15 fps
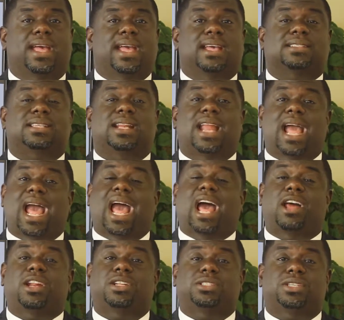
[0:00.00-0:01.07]
is an
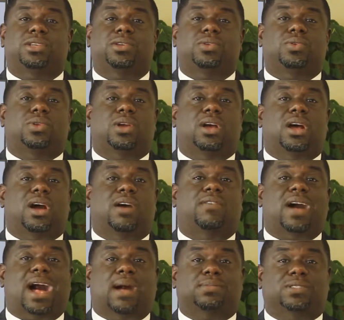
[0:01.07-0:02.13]
attitude of
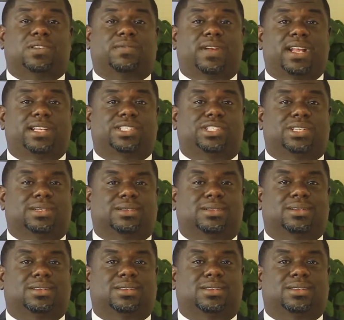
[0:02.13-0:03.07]
observation,